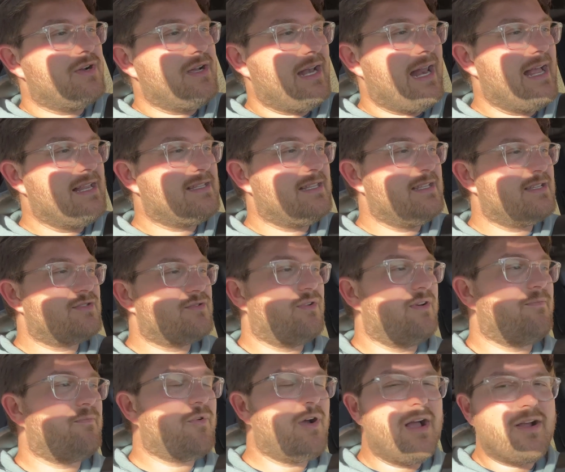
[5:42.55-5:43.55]
It has this sort of
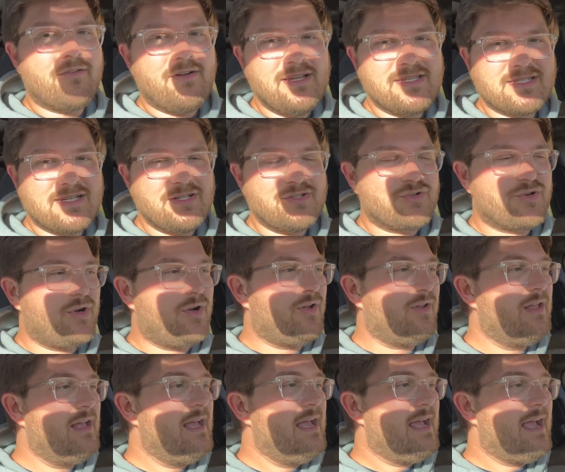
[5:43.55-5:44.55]
progress control,
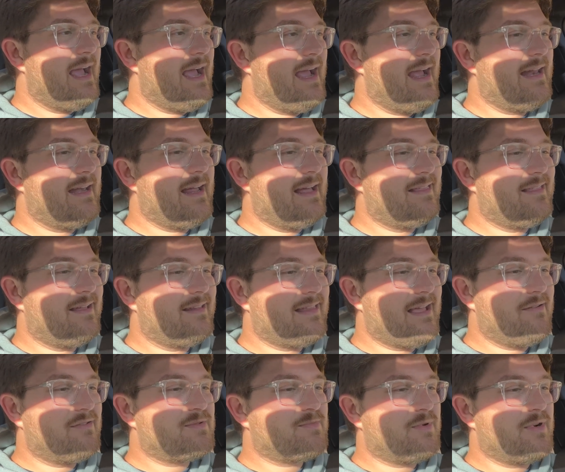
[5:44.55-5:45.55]
and I thought that
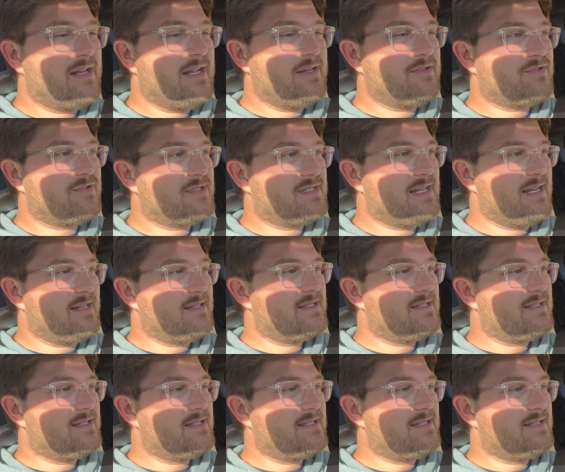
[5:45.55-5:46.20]
was pretty interesting.